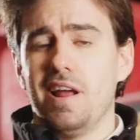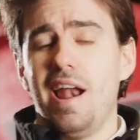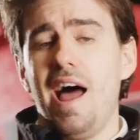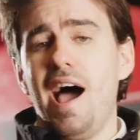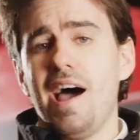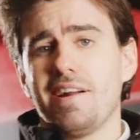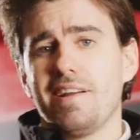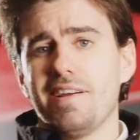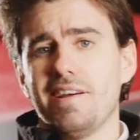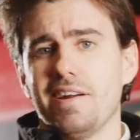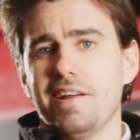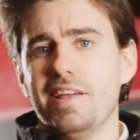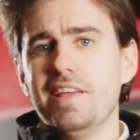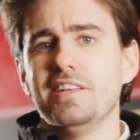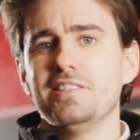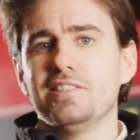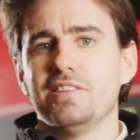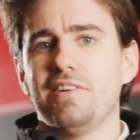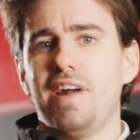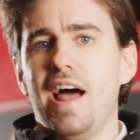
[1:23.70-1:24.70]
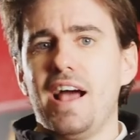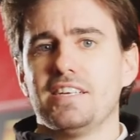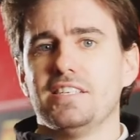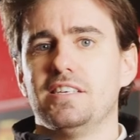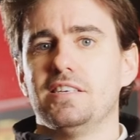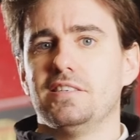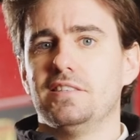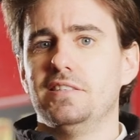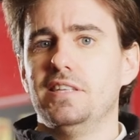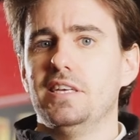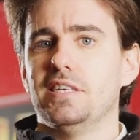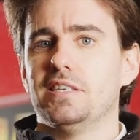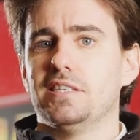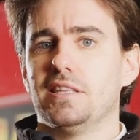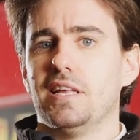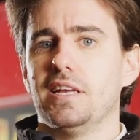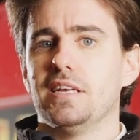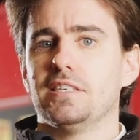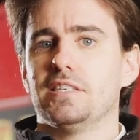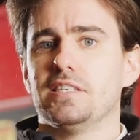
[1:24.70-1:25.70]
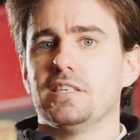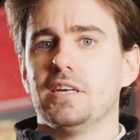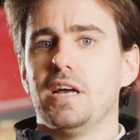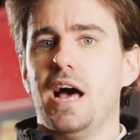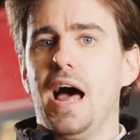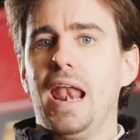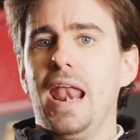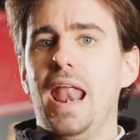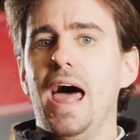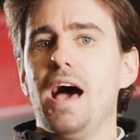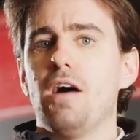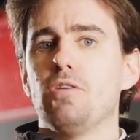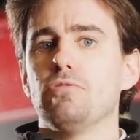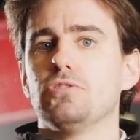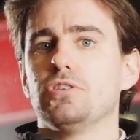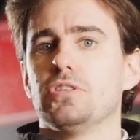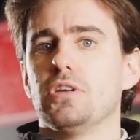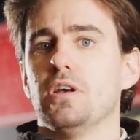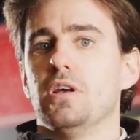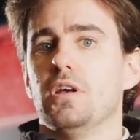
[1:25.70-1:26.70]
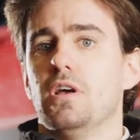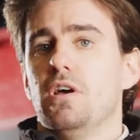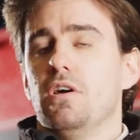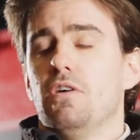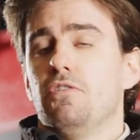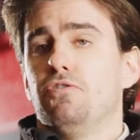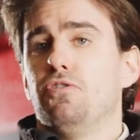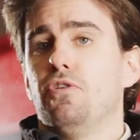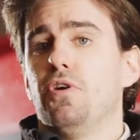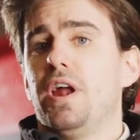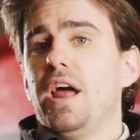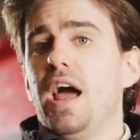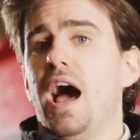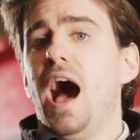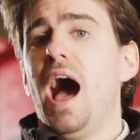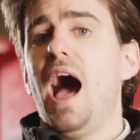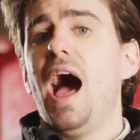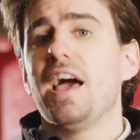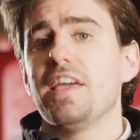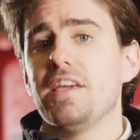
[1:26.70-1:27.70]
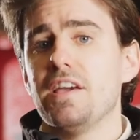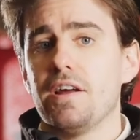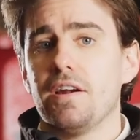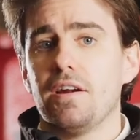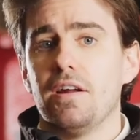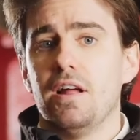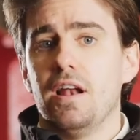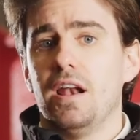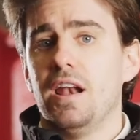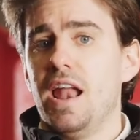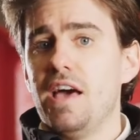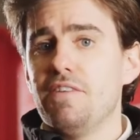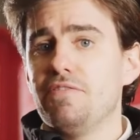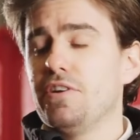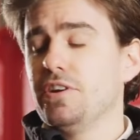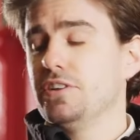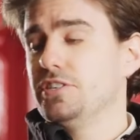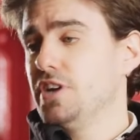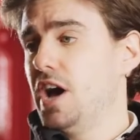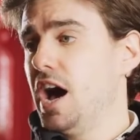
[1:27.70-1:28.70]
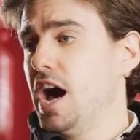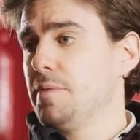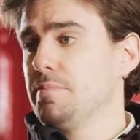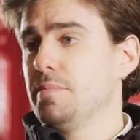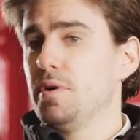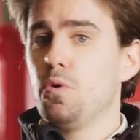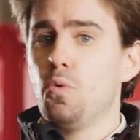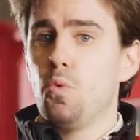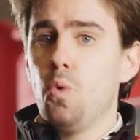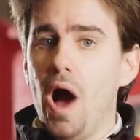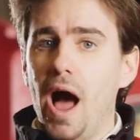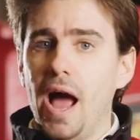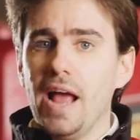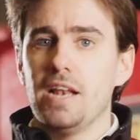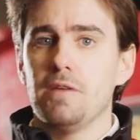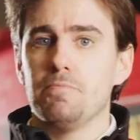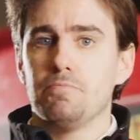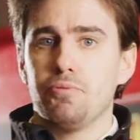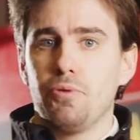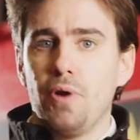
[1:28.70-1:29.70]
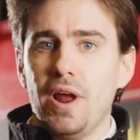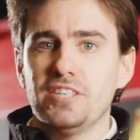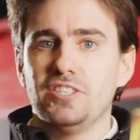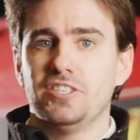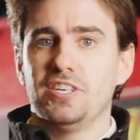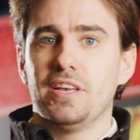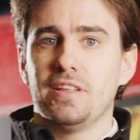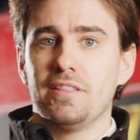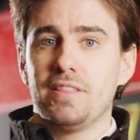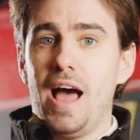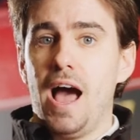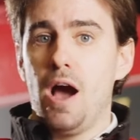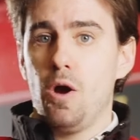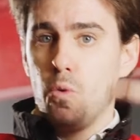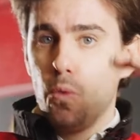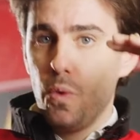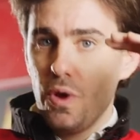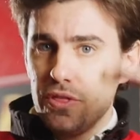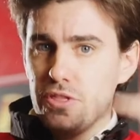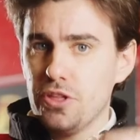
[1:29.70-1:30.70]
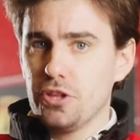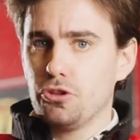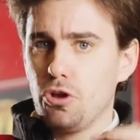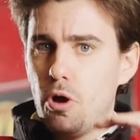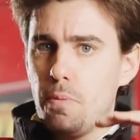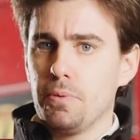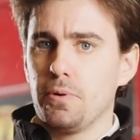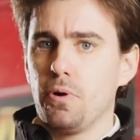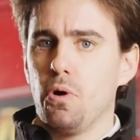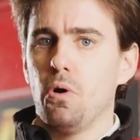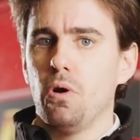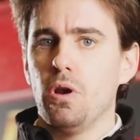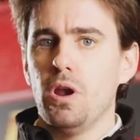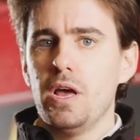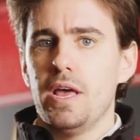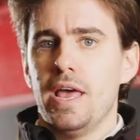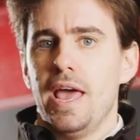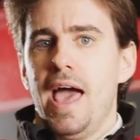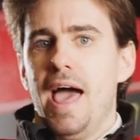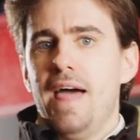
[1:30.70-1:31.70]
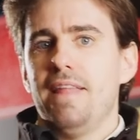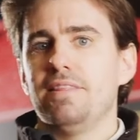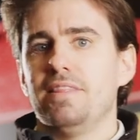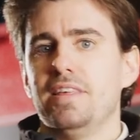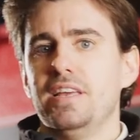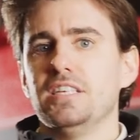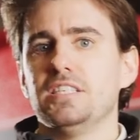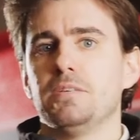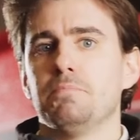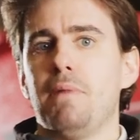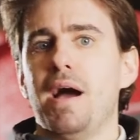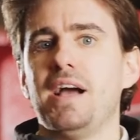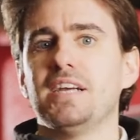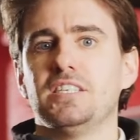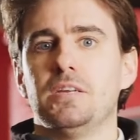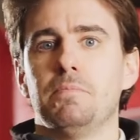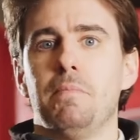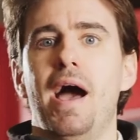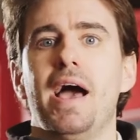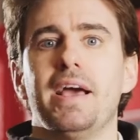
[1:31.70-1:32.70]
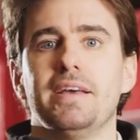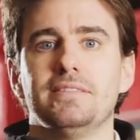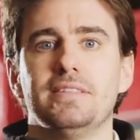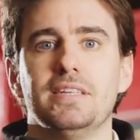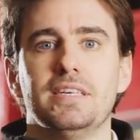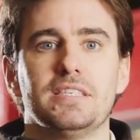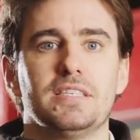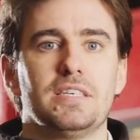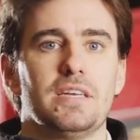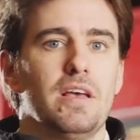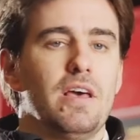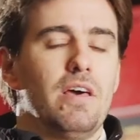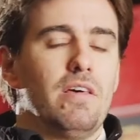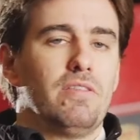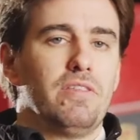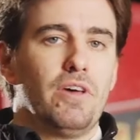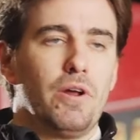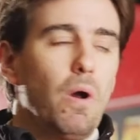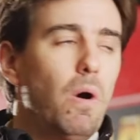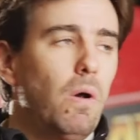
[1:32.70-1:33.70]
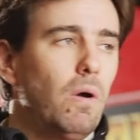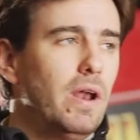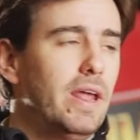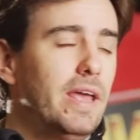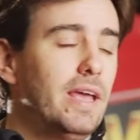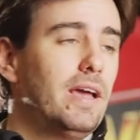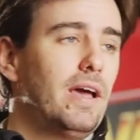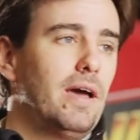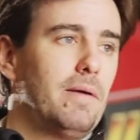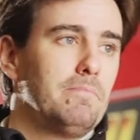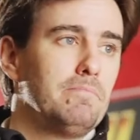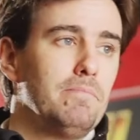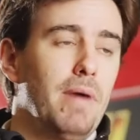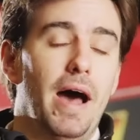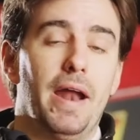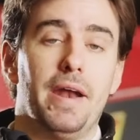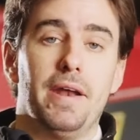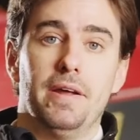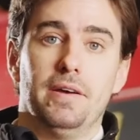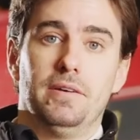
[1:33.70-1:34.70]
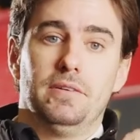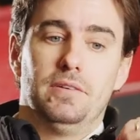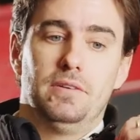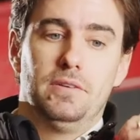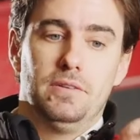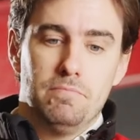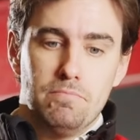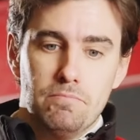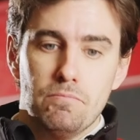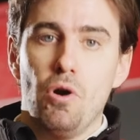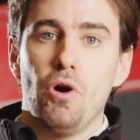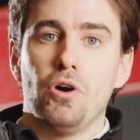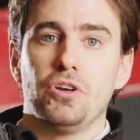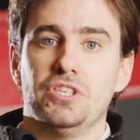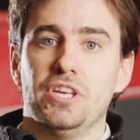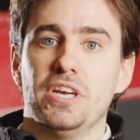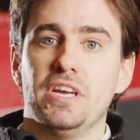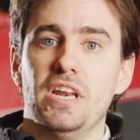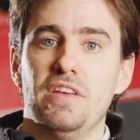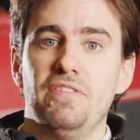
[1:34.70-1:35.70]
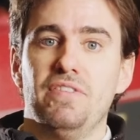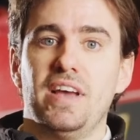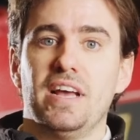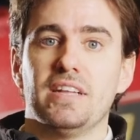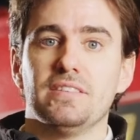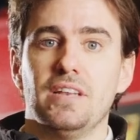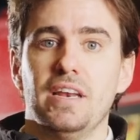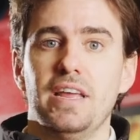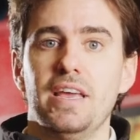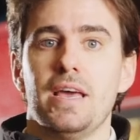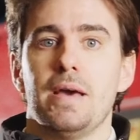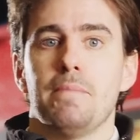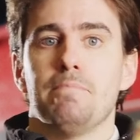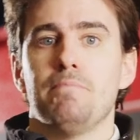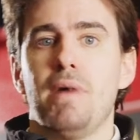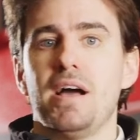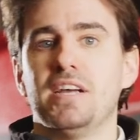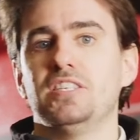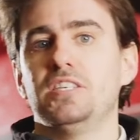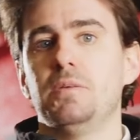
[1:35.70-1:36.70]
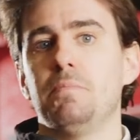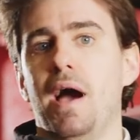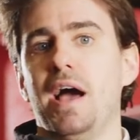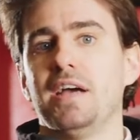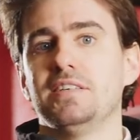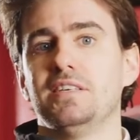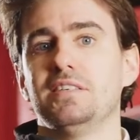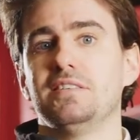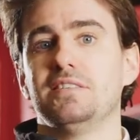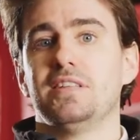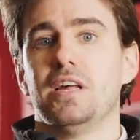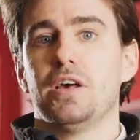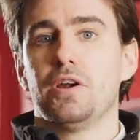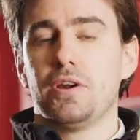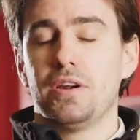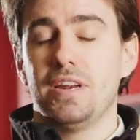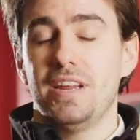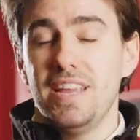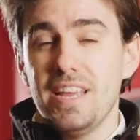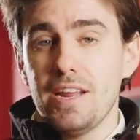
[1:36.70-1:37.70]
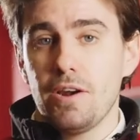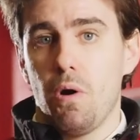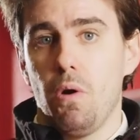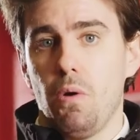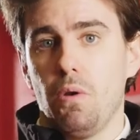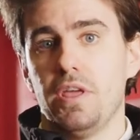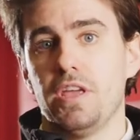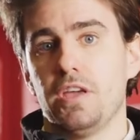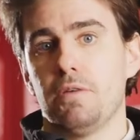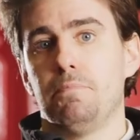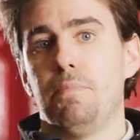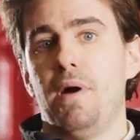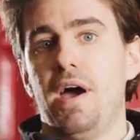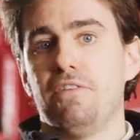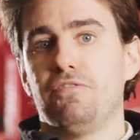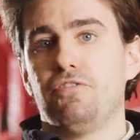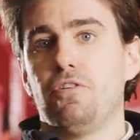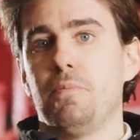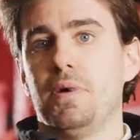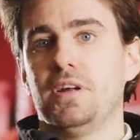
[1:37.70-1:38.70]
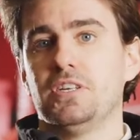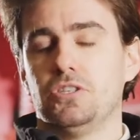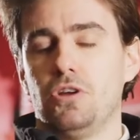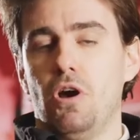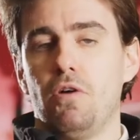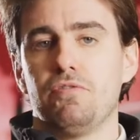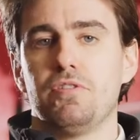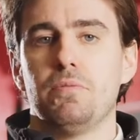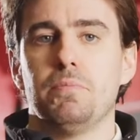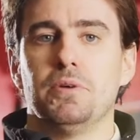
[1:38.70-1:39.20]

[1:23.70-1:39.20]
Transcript: a larger inter-axis distance allows for a higher leverage arm while pressing down with the top roll, and this maximizes the rolling, but more significantly maximizes the re-rolling performance of the